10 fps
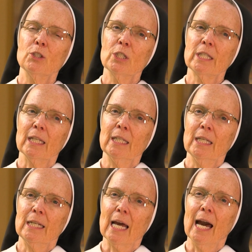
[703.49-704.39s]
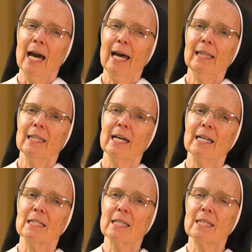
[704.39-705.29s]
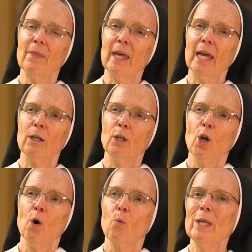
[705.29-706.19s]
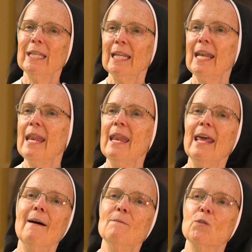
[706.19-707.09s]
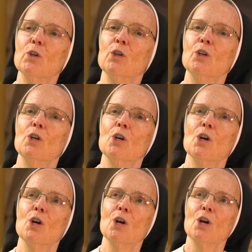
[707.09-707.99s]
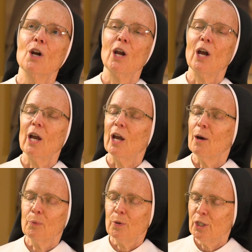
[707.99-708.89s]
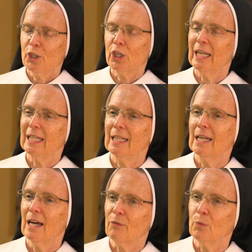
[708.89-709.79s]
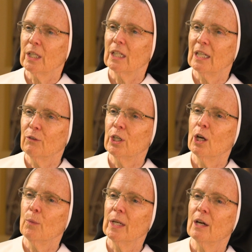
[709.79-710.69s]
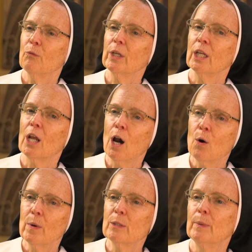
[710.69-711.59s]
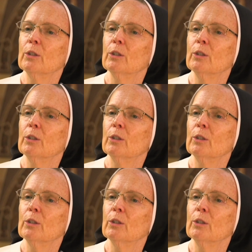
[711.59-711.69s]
just, again, highlights that we can never appreciate enough. We can never know enough. We can always be